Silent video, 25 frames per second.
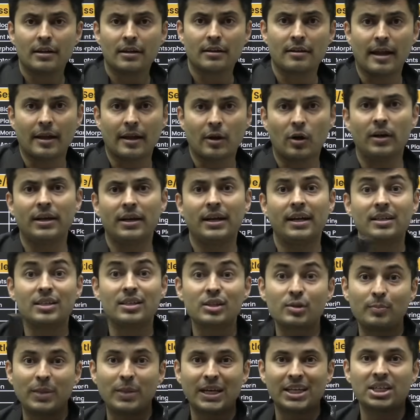recorded,
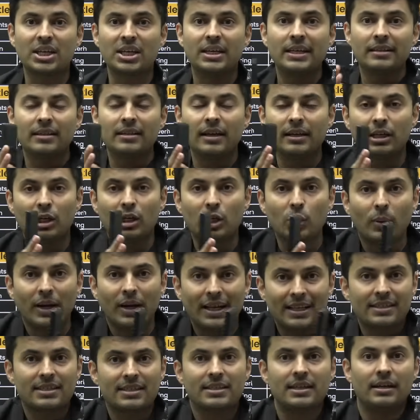especially the
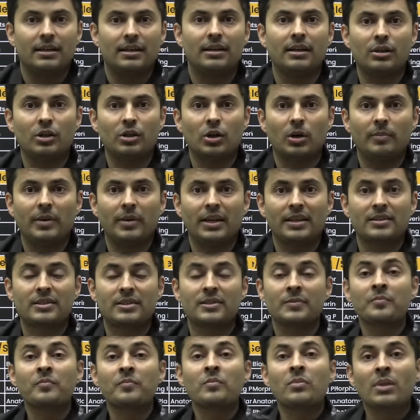12th standard
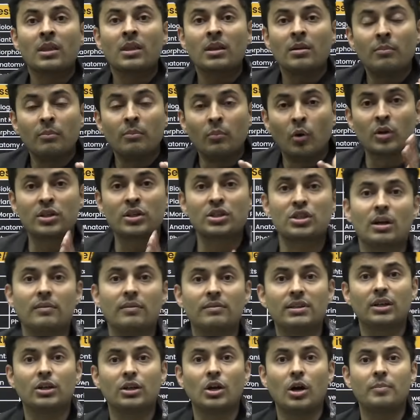topics. Most
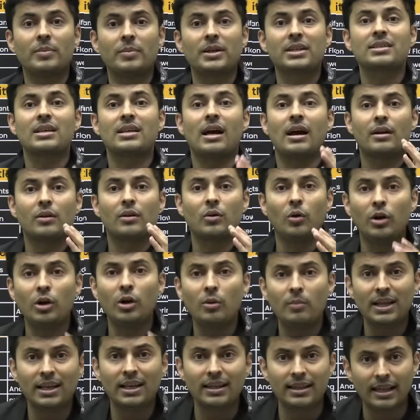of the topics are going to
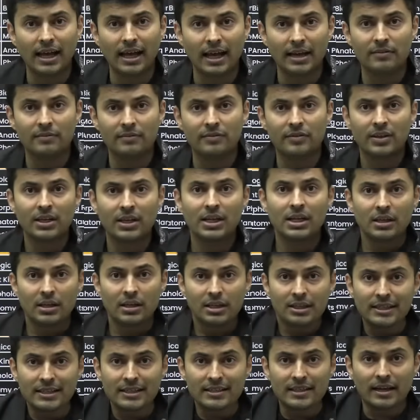be live.
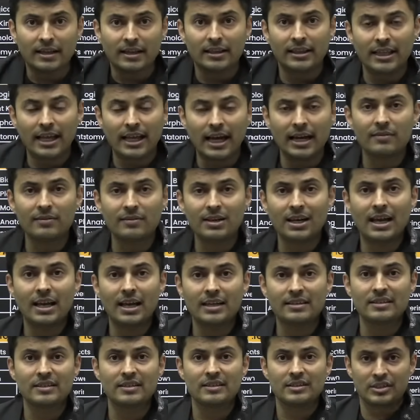These are live
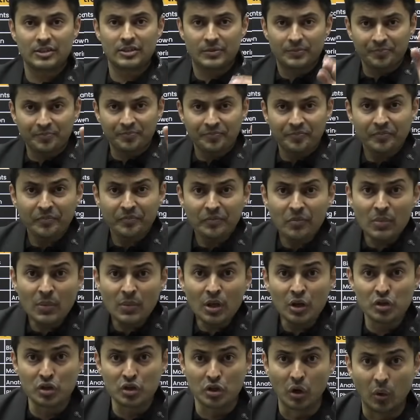classes.
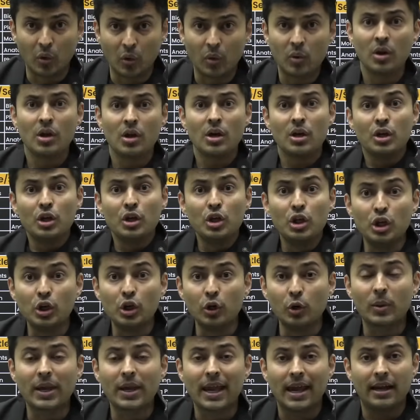So
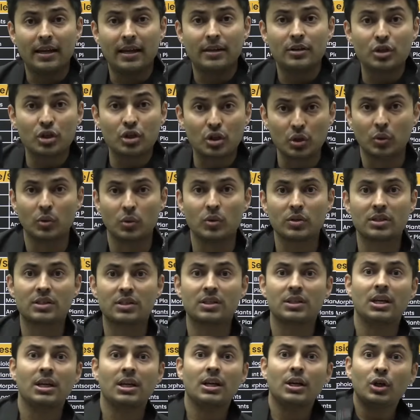you can
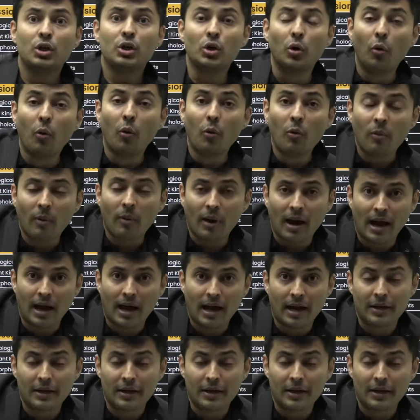choose to,